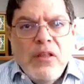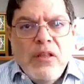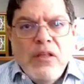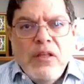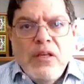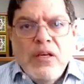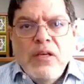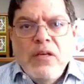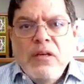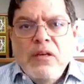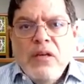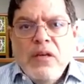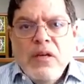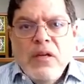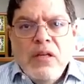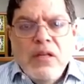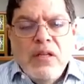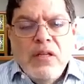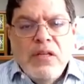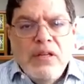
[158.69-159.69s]
the
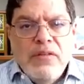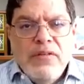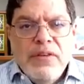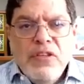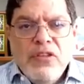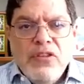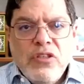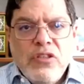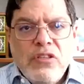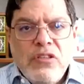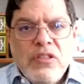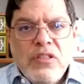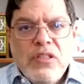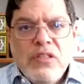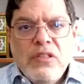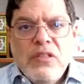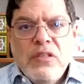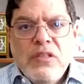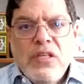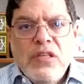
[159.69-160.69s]
divisions
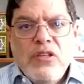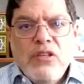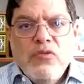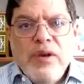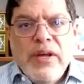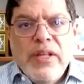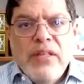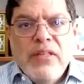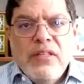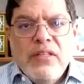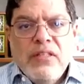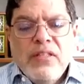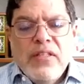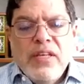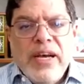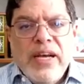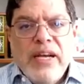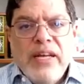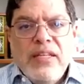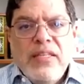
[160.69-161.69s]
in Israeli
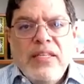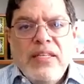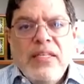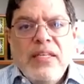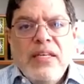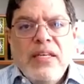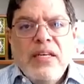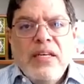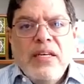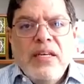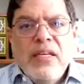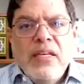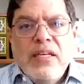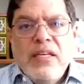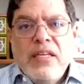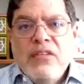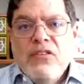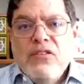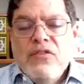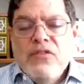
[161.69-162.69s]
society,
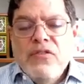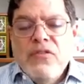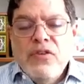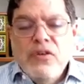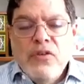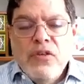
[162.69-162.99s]
his